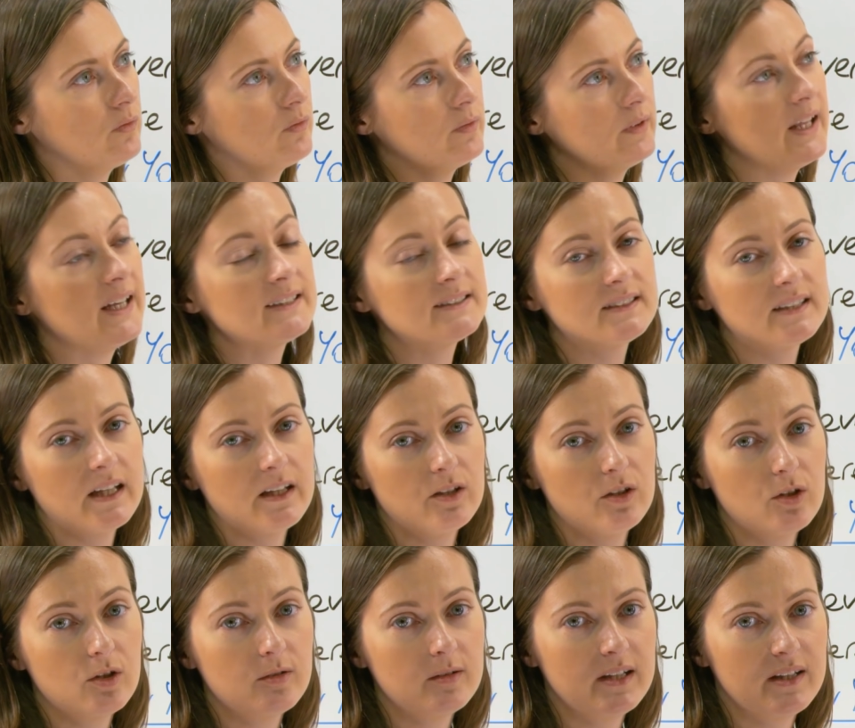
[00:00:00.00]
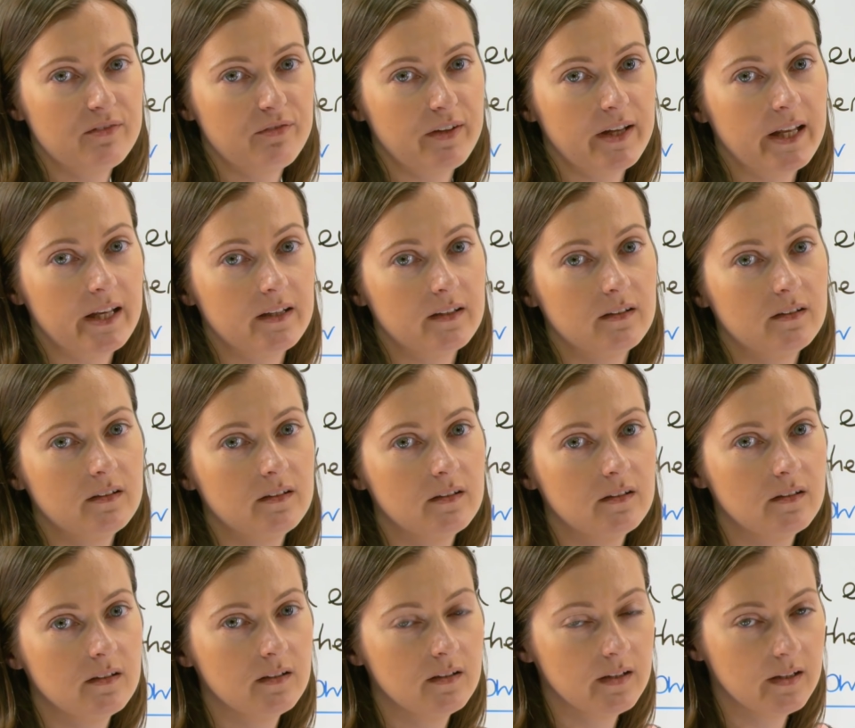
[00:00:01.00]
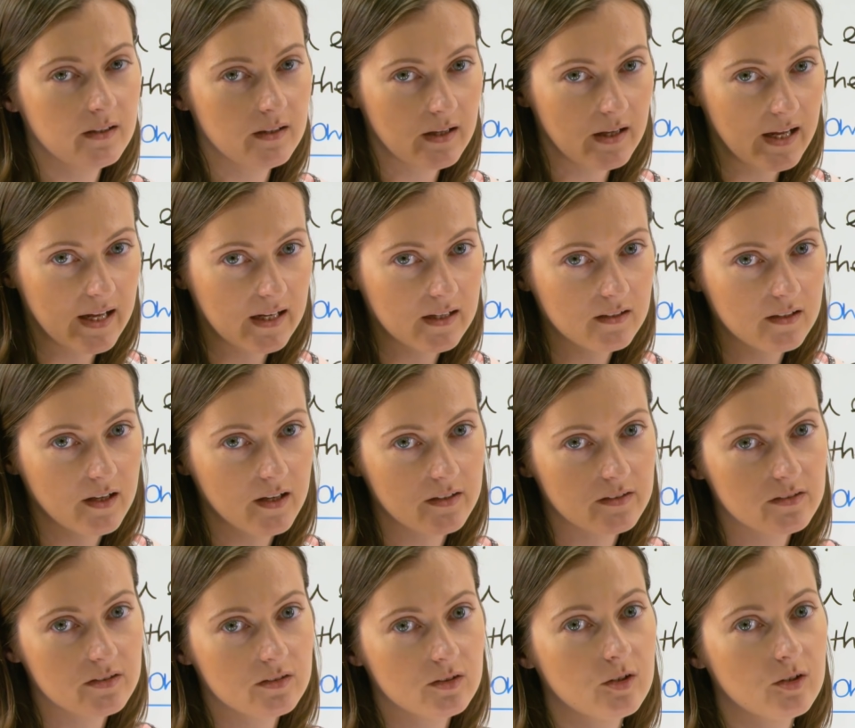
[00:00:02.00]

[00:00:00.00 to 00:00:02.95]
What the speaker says: let's say you live in England,